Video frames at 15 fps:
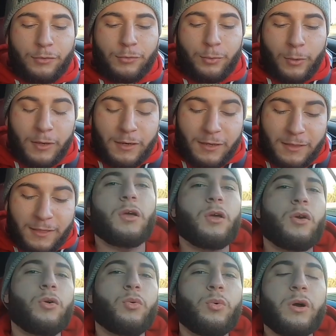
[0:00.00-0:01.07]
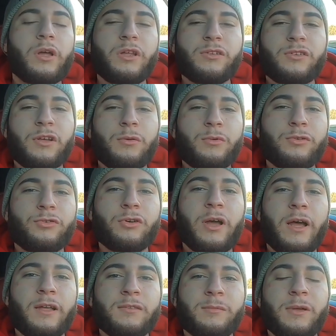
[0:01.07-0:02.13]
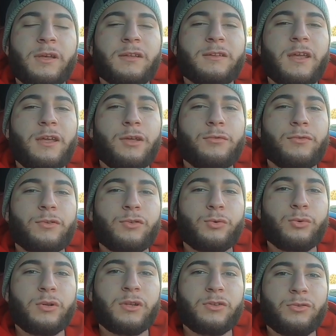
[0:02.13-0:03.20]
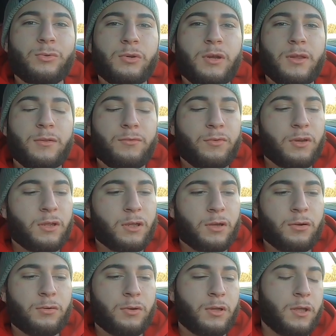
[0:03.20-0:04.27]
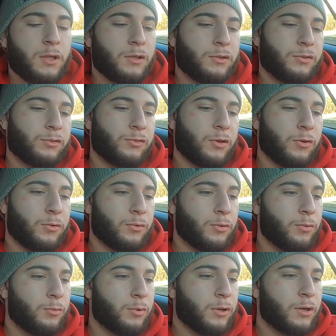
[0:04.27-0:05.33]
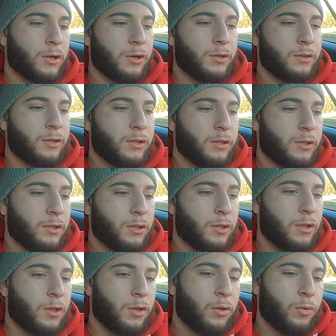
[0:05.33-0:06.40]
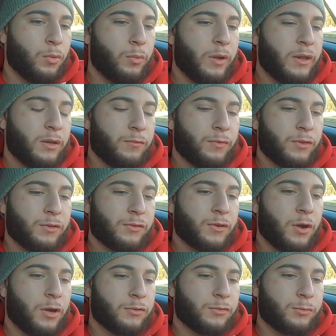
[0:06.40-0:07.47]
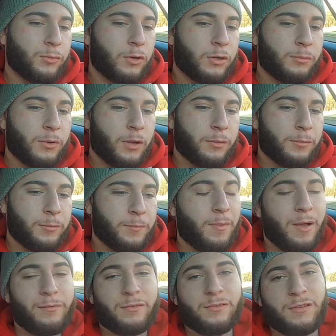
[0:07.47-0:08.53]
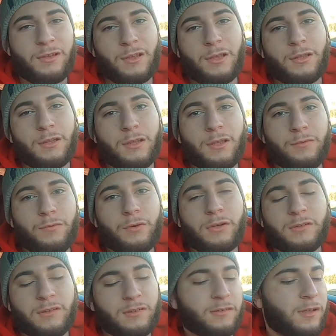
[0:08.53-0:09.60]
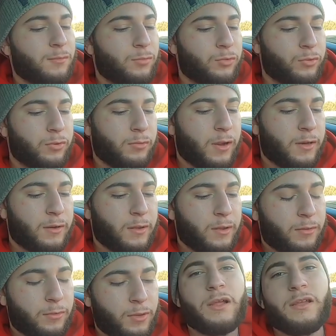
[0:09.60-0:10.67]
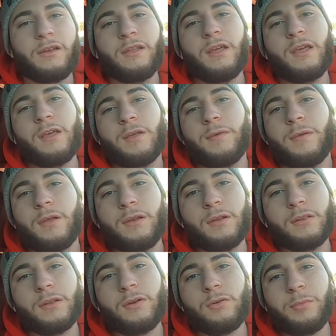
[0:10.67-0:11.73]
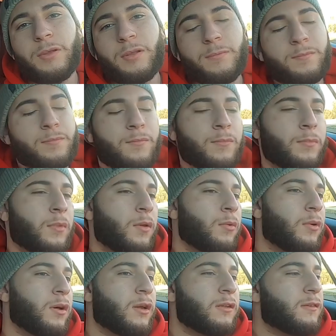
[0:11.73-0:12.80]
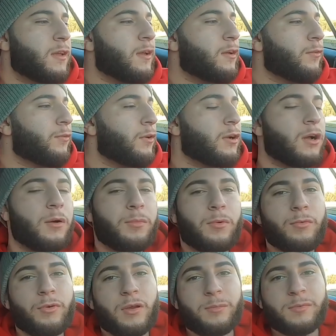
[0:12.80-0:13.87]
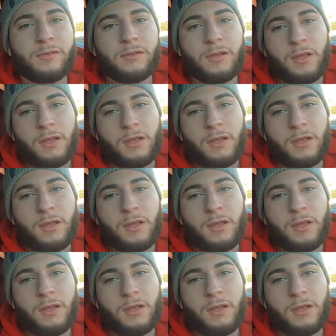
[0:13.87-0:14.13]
20. What is good with you guys, man? Thank you for tuning in to another video. So we're currently waiting for this car to warm up. I'm obviously in the E46 M3 right now, and yeah, in a little bit we're gonna take her for a couple rips,